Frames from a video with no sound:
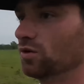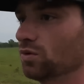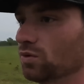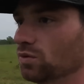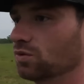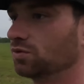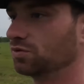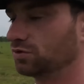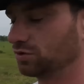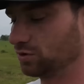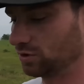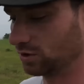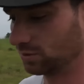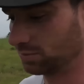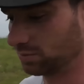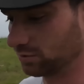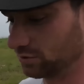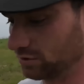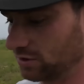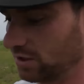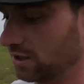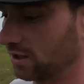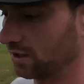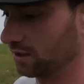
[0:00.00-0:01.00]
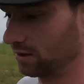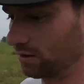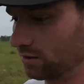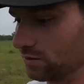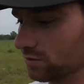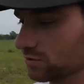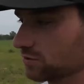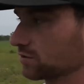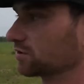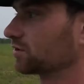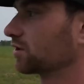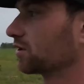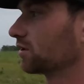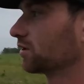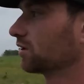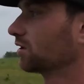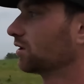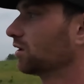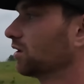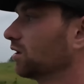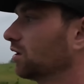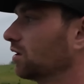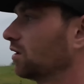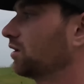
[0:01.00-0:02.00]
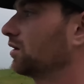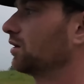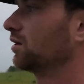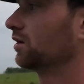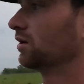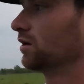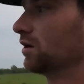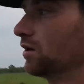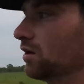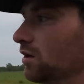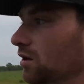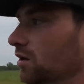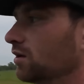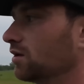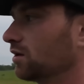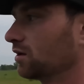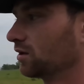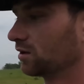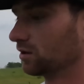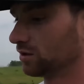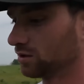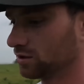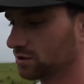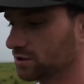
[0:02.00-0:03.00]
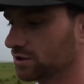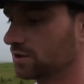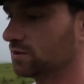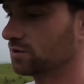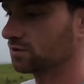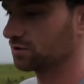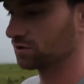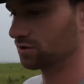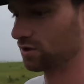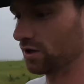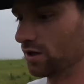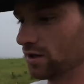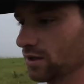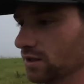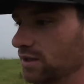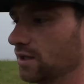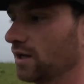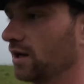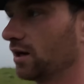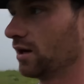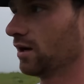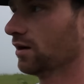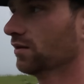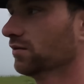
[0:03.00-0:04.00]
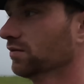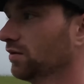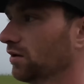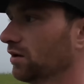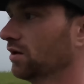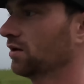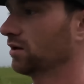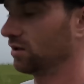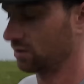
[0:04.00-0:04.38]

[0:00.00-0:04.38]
old crippled cows, she was trying to calve,